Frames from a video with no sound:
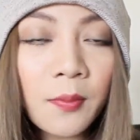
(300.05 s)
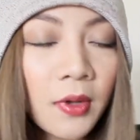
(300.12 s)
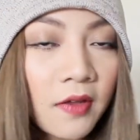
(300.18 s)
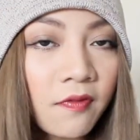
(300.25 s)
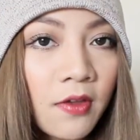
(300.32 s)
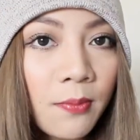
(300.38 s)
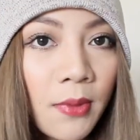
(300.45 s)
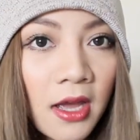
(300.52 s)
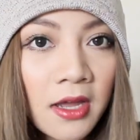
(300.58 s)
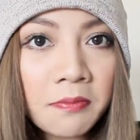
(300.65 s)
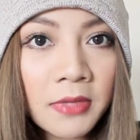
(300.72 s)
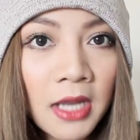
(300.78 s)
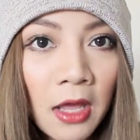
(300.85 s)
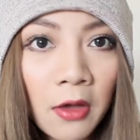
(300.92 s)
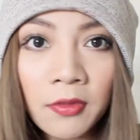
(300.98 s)
but if you buy
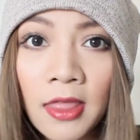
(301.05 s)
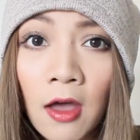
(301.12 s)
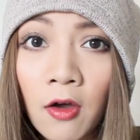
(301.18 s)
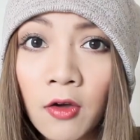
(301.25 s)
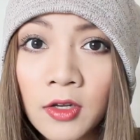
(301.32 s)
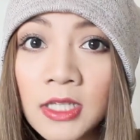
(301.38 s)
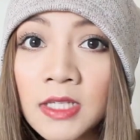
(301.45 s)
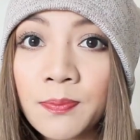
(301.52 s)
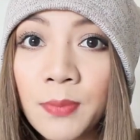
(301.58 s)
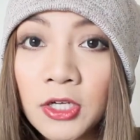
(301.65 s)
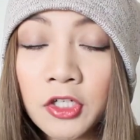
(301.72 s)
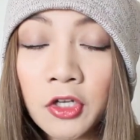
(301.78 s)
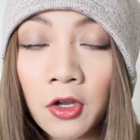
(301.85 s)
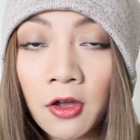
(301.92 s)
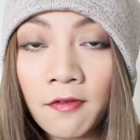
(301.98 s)
them now, they're on
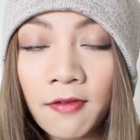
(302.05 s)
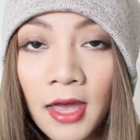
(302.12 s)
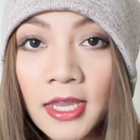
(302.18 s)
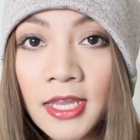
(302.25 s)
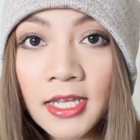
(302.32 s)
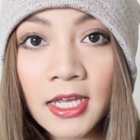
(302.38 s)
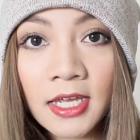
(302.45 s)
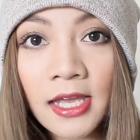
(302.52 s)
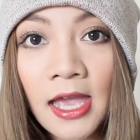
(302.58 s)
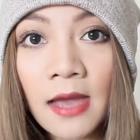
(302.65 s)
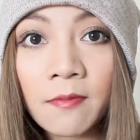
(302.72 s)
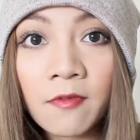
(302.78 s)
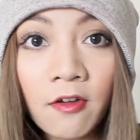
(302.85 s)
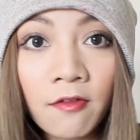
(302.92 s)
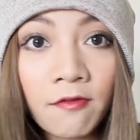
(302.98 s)
special offer and you can get them for